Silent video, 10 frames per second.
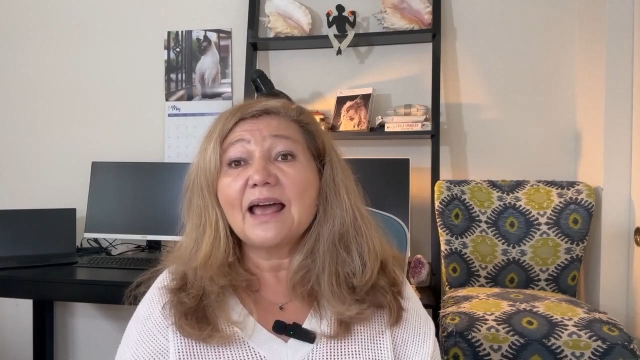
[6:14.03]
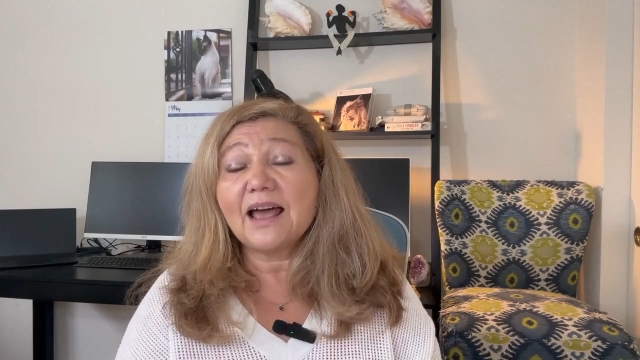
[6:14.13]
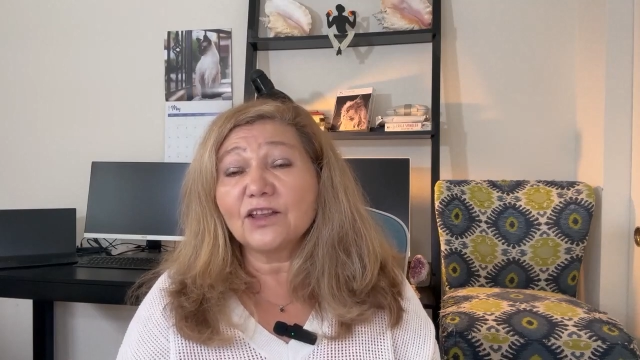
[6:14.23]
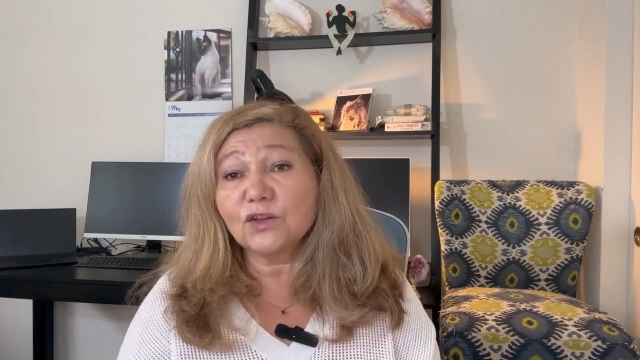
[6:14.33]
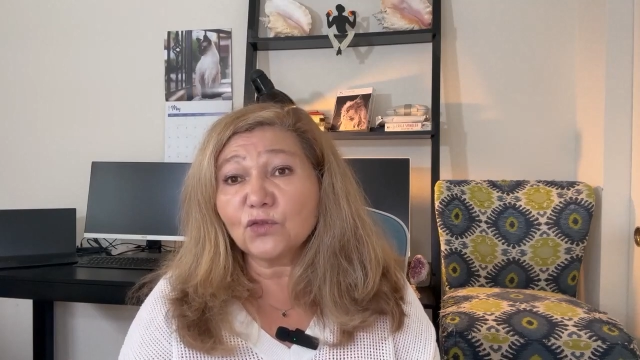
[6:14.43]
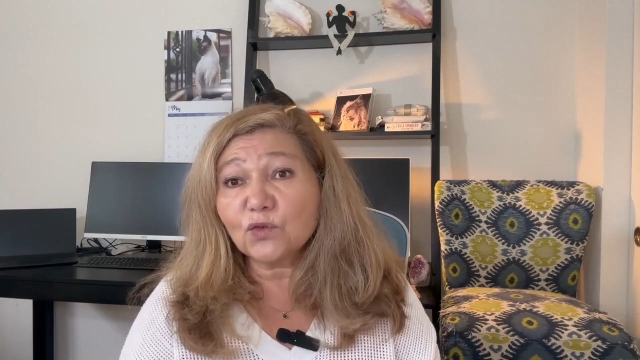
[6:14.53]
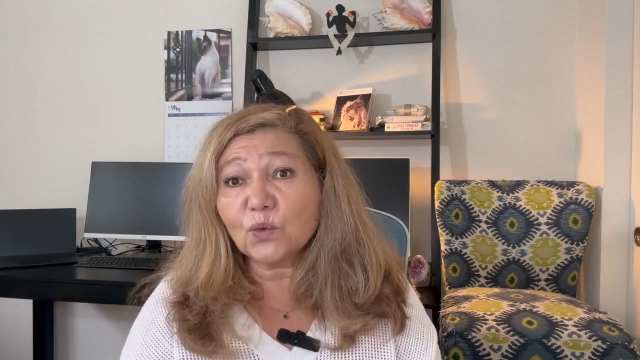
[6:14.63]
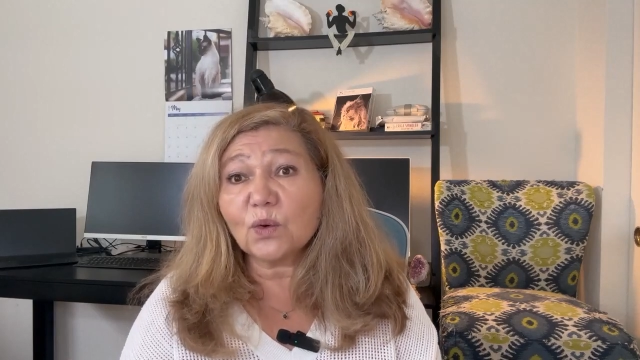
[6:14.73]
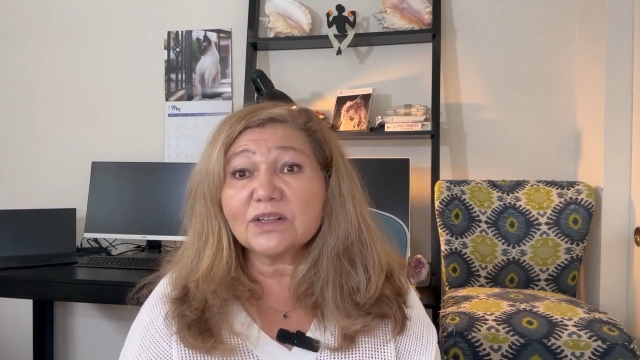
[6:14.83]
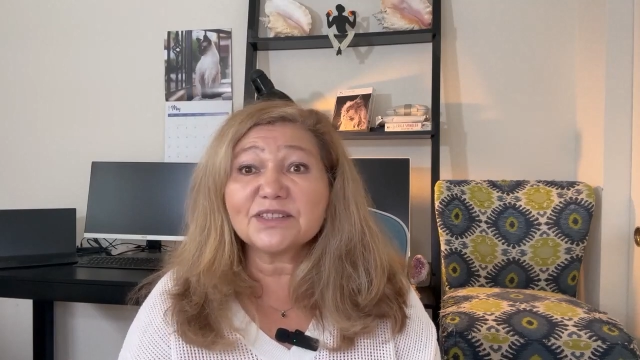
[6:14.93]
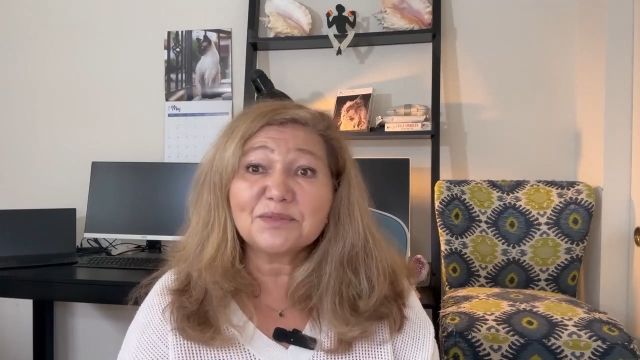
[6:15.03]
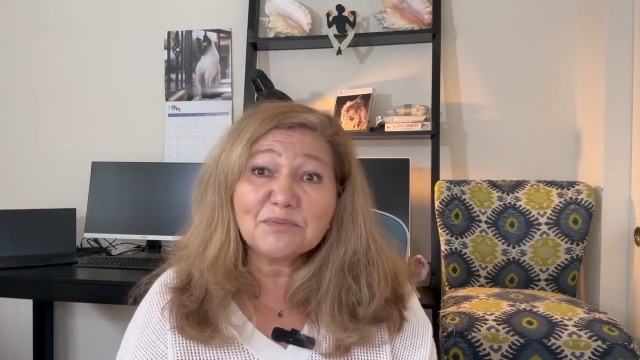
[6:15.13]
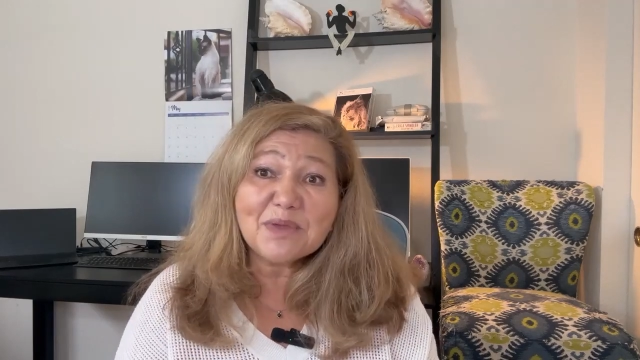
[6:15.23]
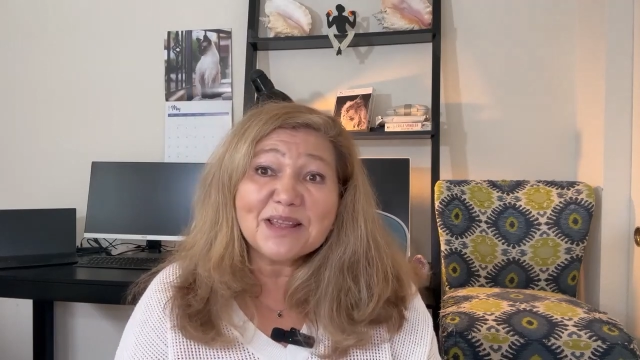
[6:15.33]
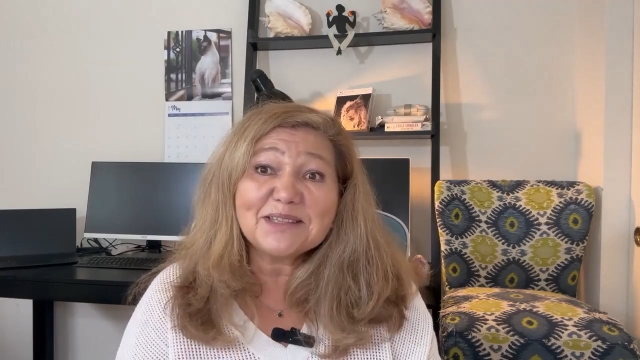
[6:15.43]
And of course,
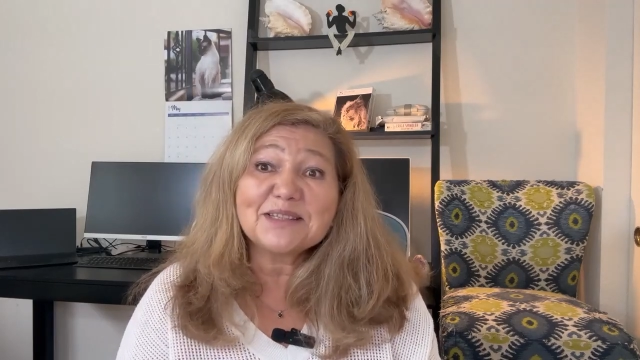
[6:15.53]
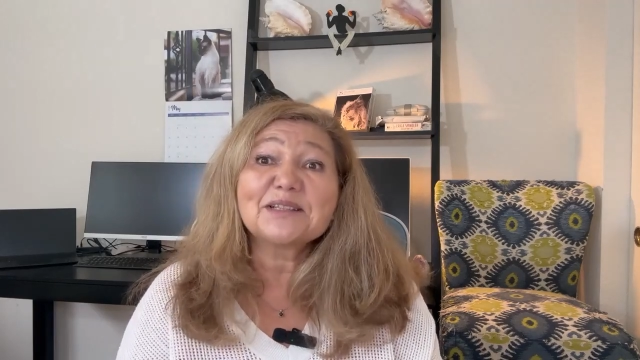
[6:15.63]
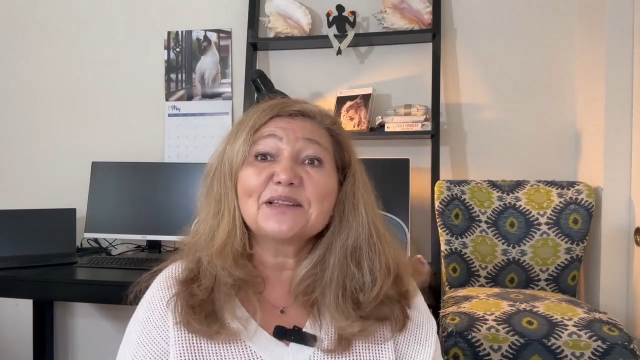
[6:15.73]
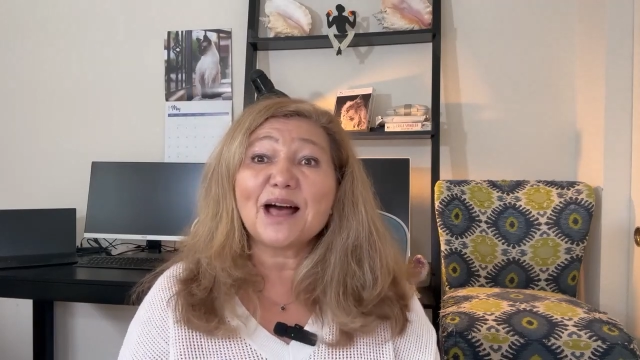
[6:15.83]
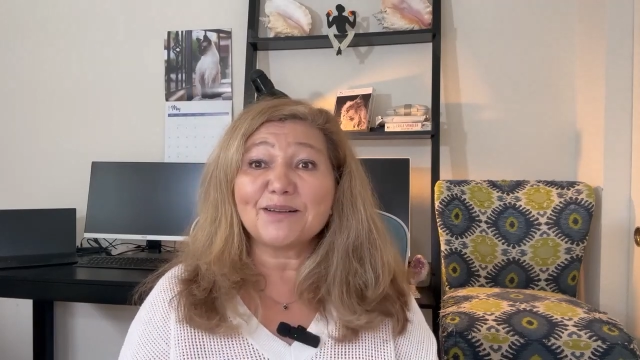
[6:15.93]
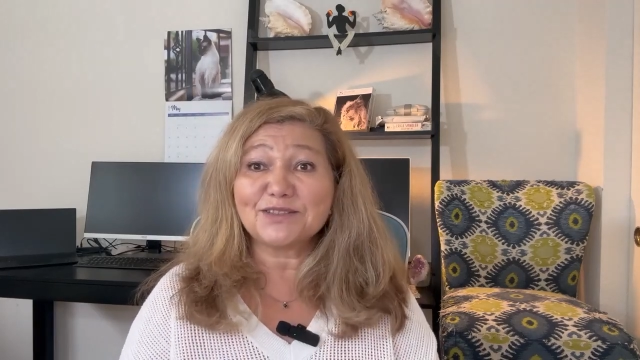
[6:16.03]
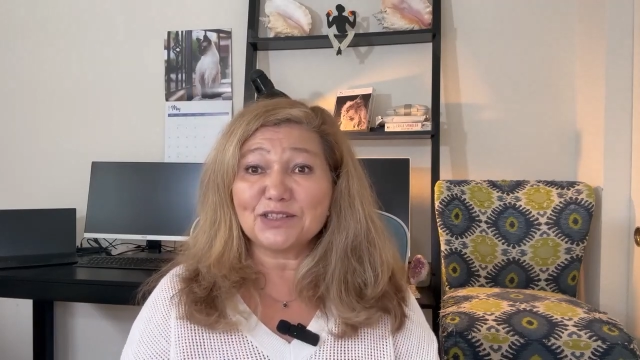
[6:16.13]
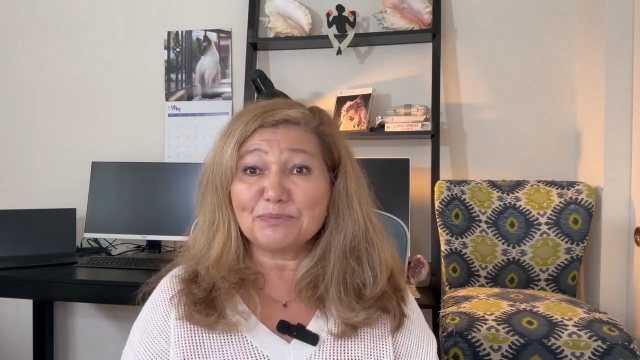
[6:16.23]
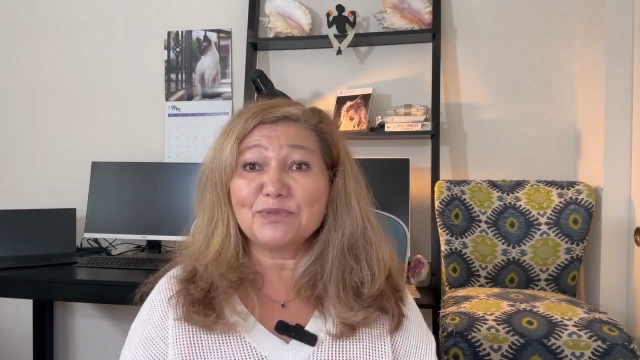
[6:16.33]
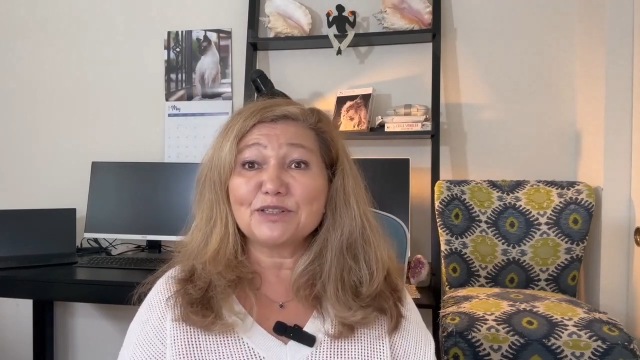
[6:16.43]
Messi loves to